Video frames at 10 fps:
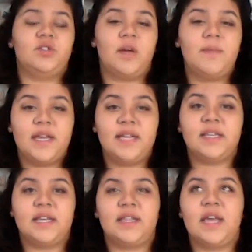drama is
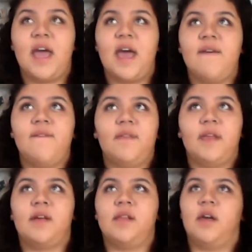that they have
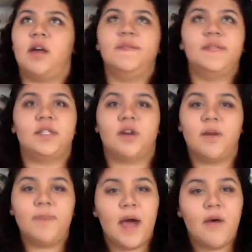like a lot of
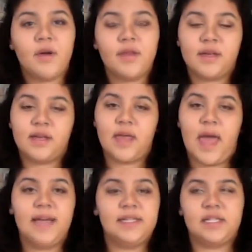star power. The
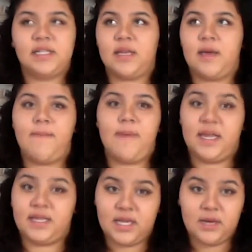cast is
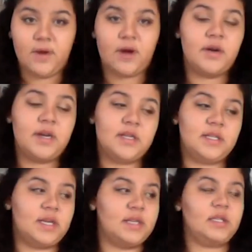amazing. We already
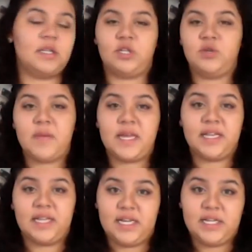discussed the 2
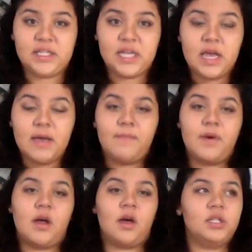main leads,
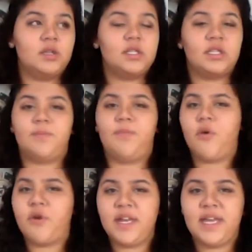but also the
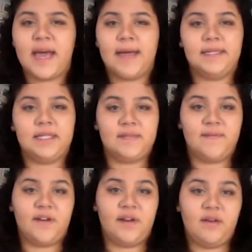supporting cast is
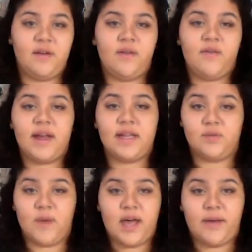very great as
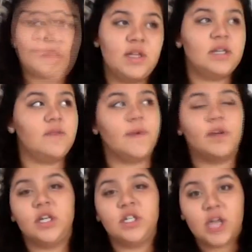well. They did a
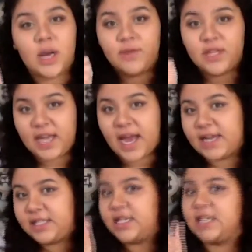very good job with the
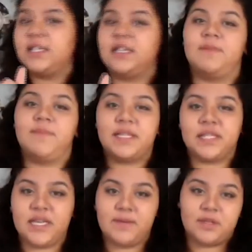cast, and that's like the best
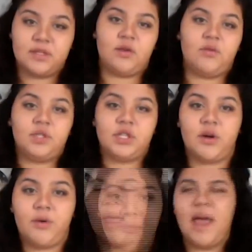thing about this whole show.
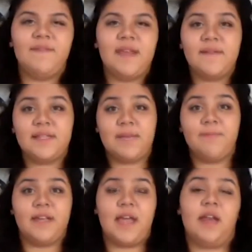I have to have a
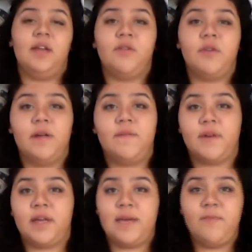separate category for
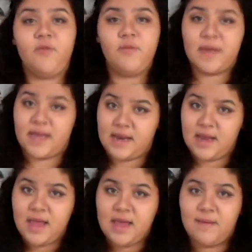Kim Woo-bin,
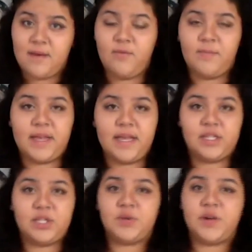who
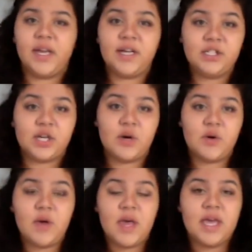plays Choi
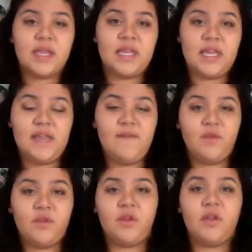Young-do, the
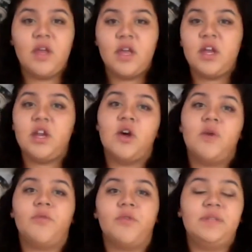evil, you
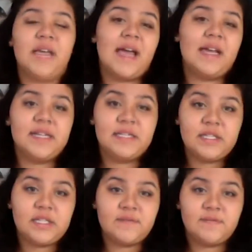know,
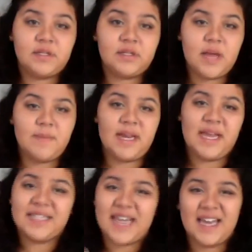antagonist
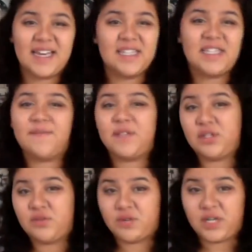of the
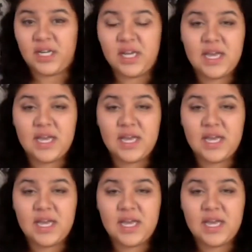story.